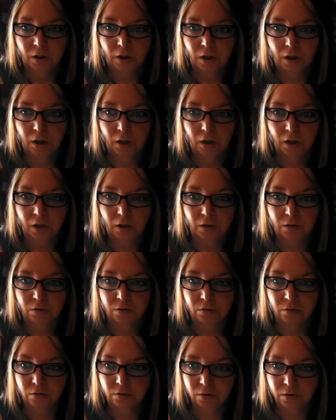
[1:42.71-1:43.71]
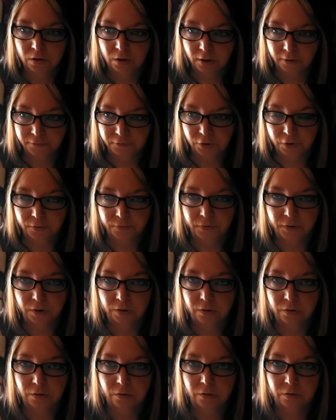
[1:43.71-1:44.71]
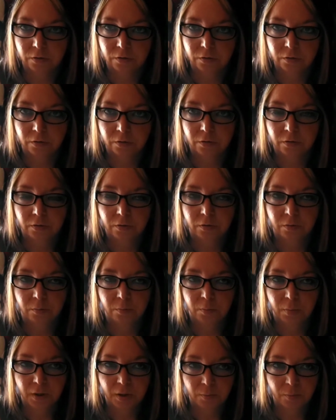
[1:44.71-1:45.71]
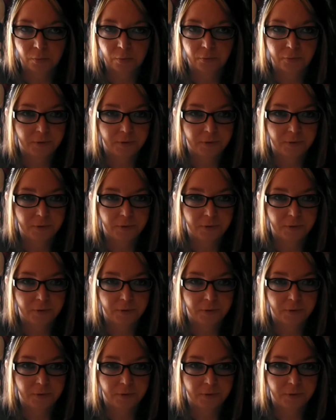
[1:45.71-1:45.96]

and self-serving people.